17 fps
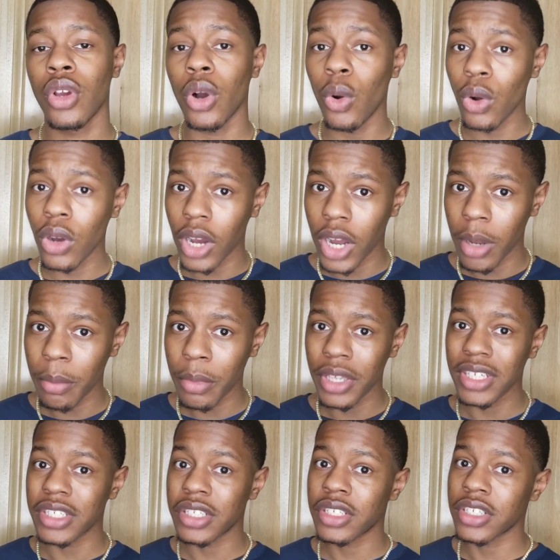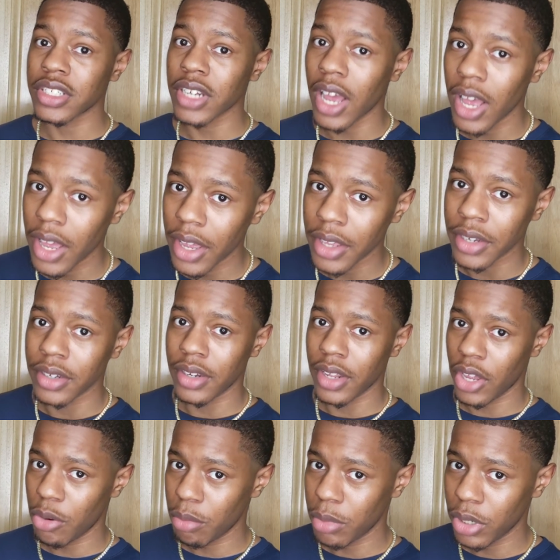Go comment shine
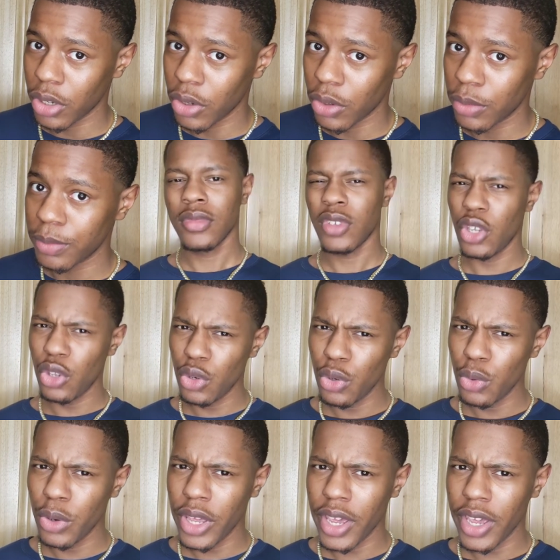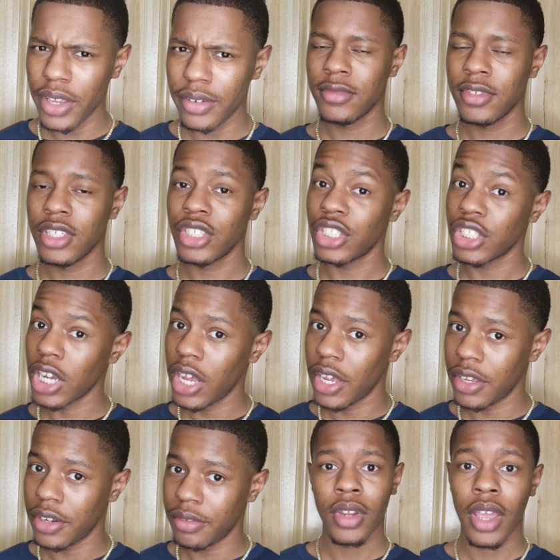down below. Can you do that?
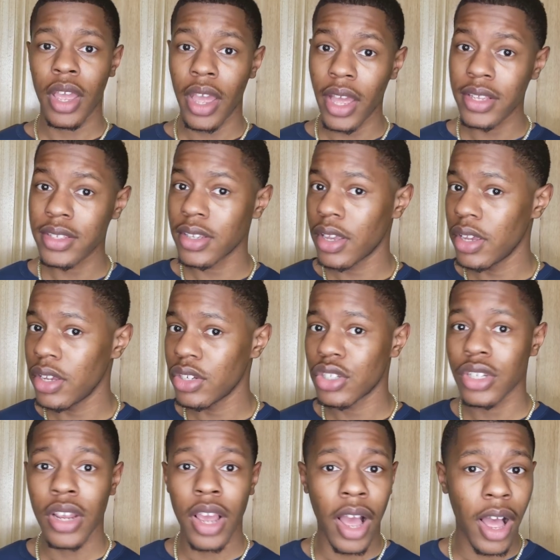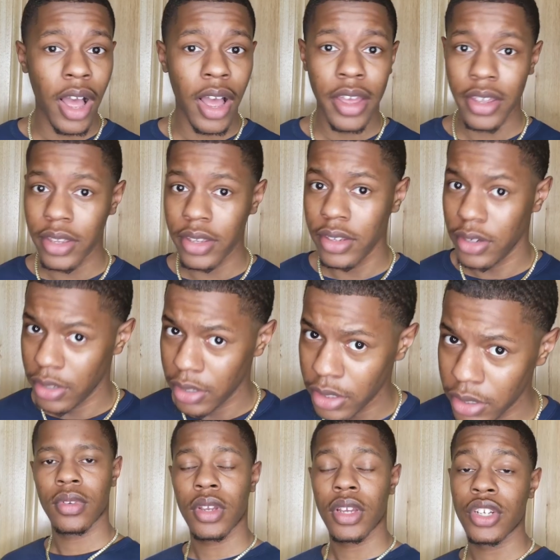Shine.
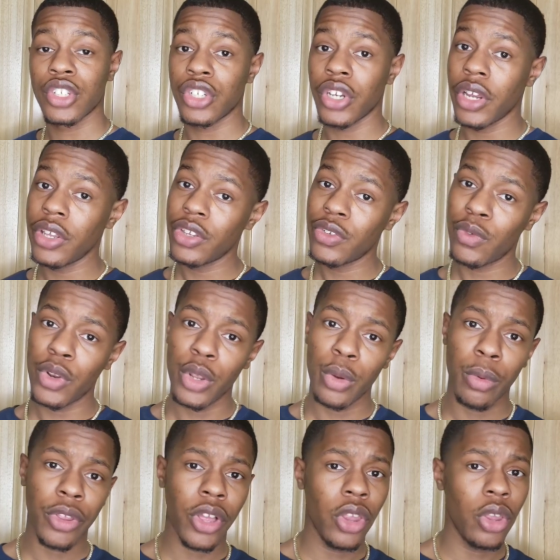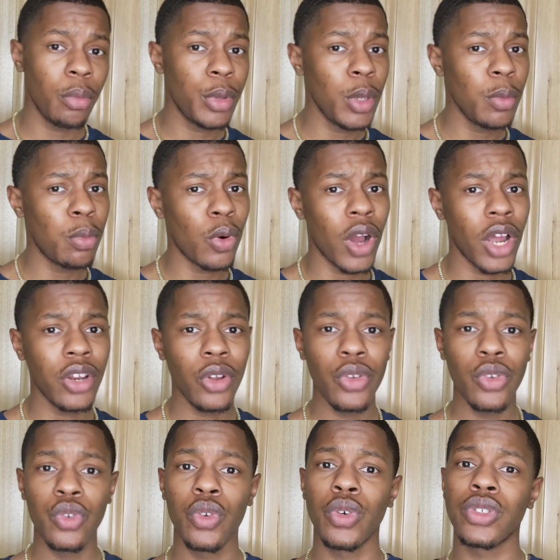S-H-I-N-E. Share this video with other people. I know
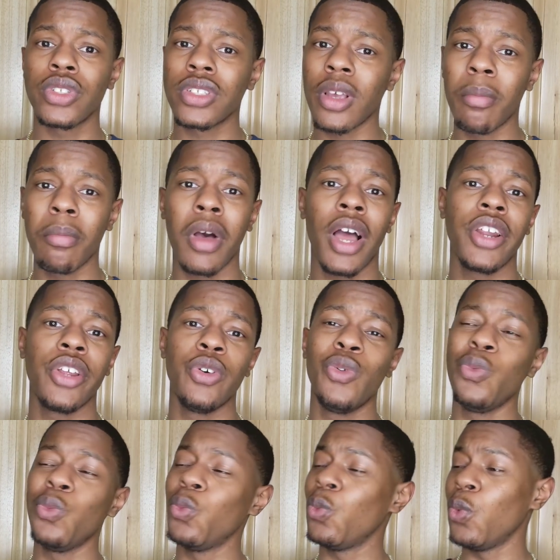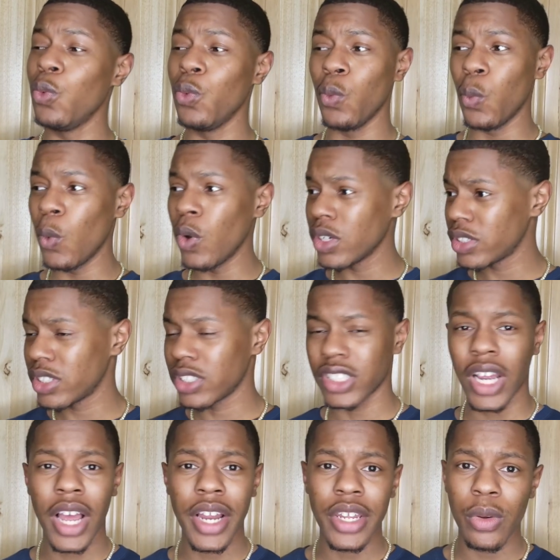you know somebody who wants
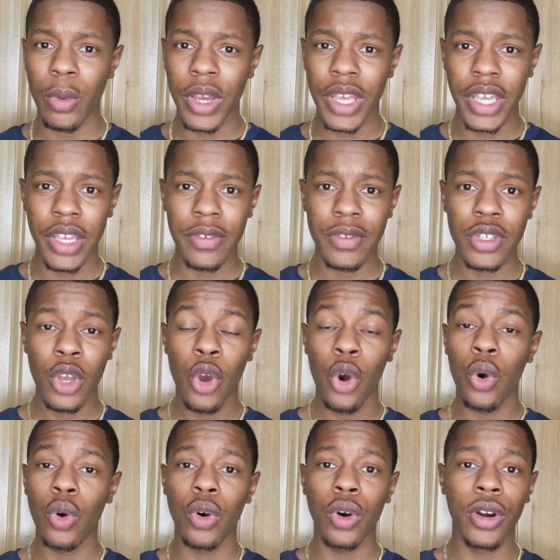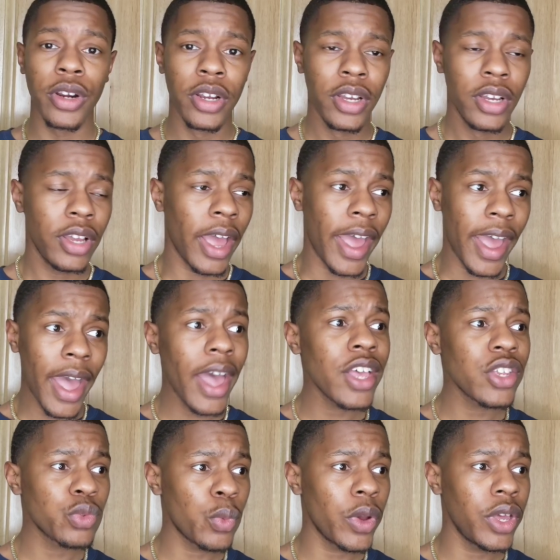shiny waves or
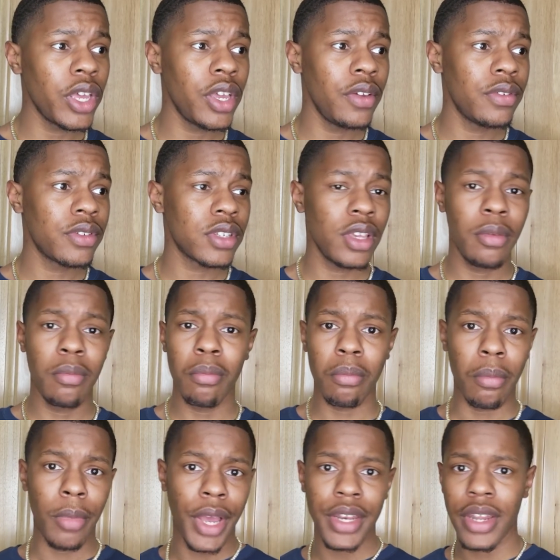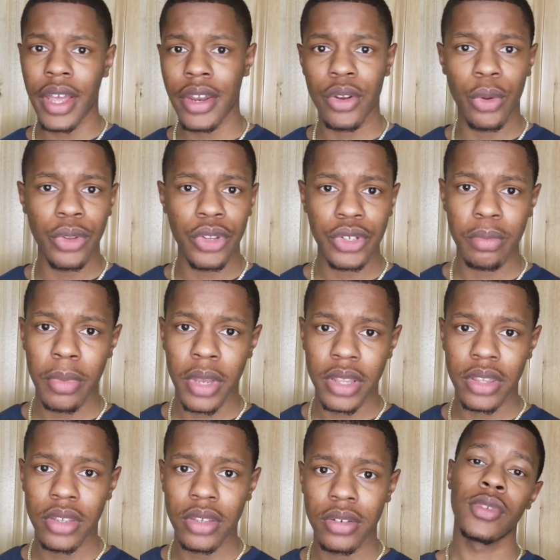has waves and might not know this
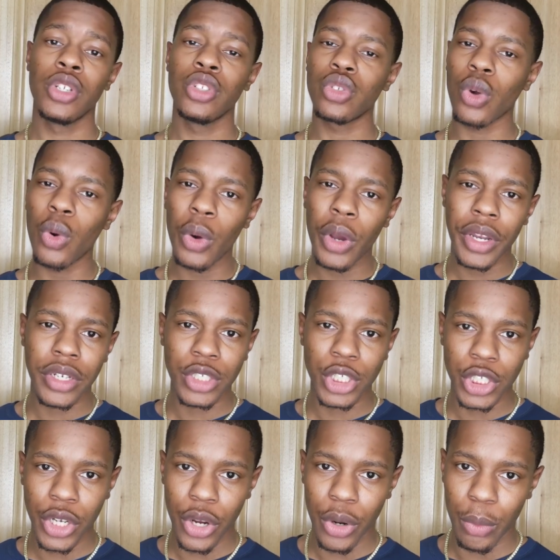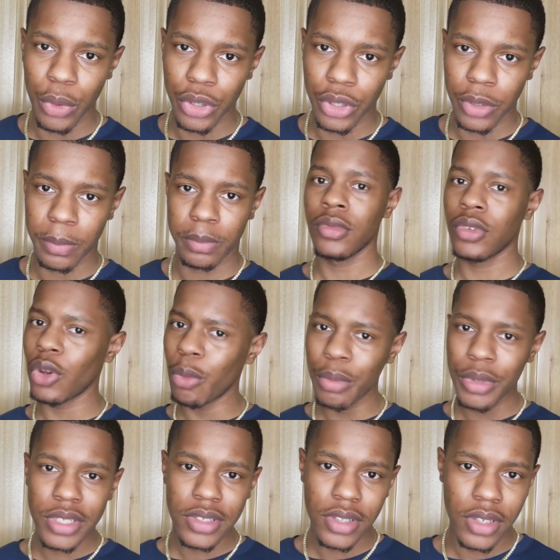method, so go ahead and share it with them.
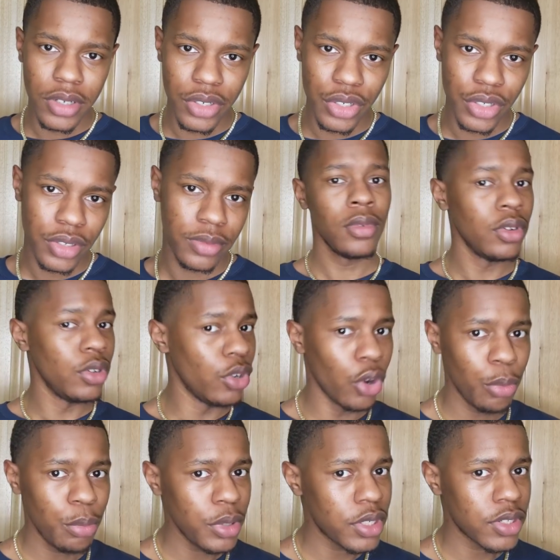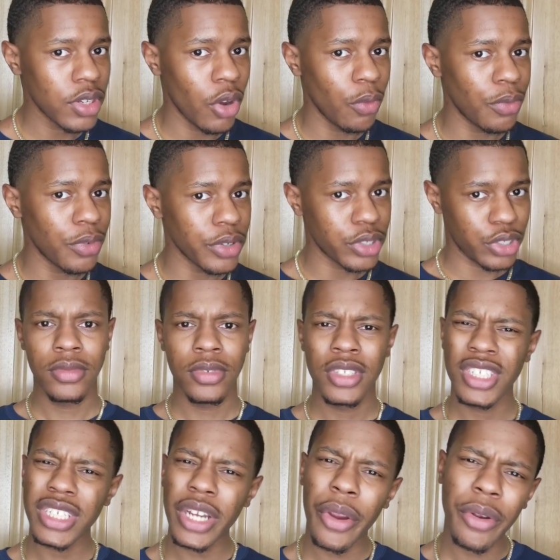Don't be stingy. Don't be selfish.
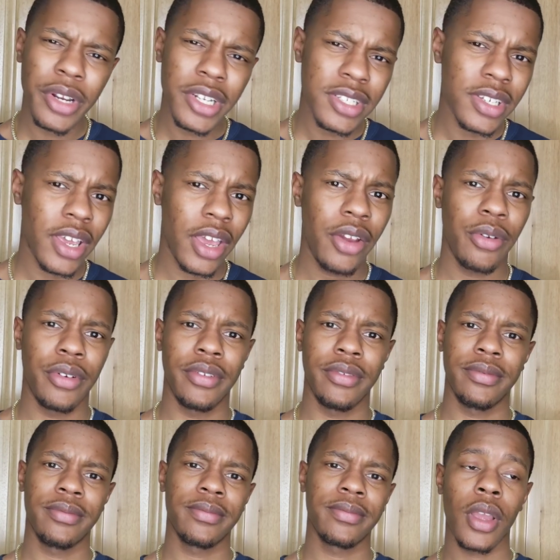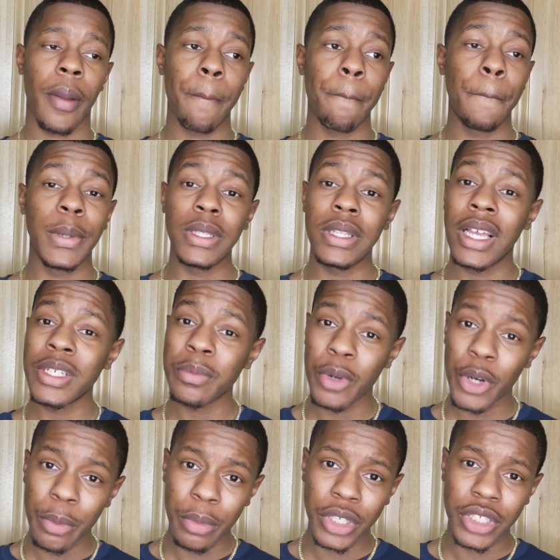Sharing is caring. But that's
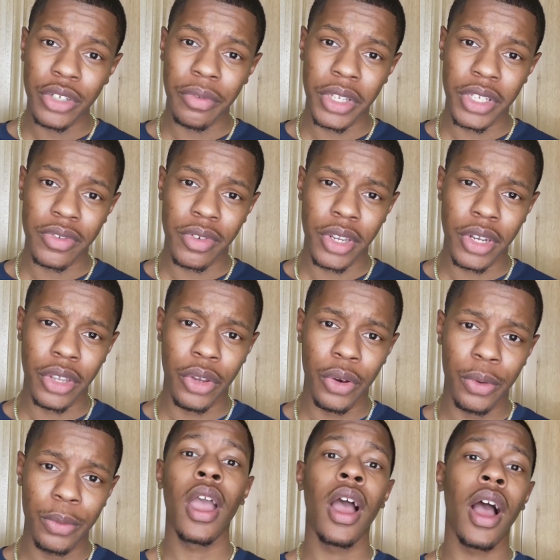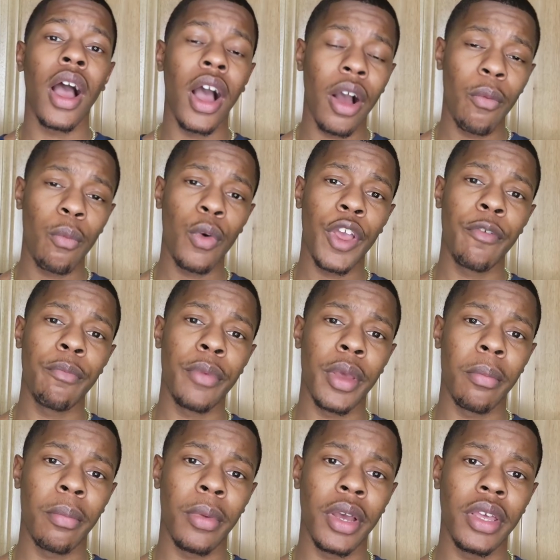pretty much it for this video. I'm Wave
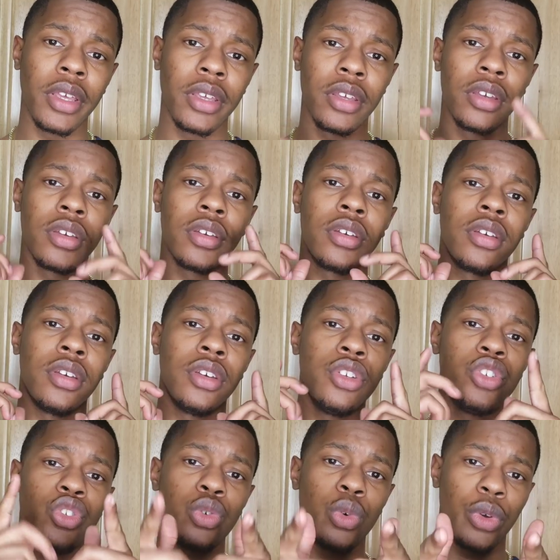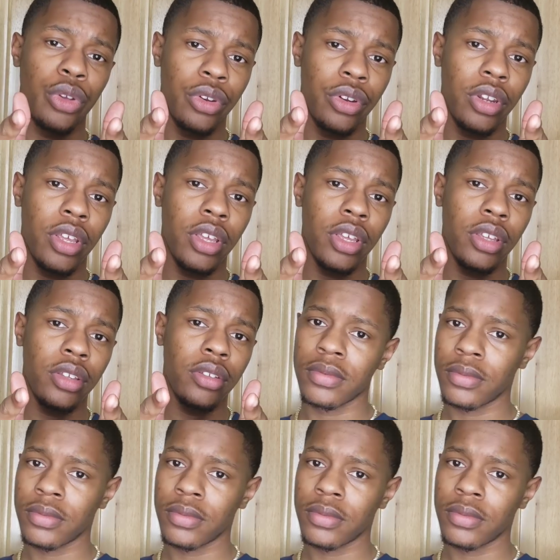Man Mike. Enjoy your day.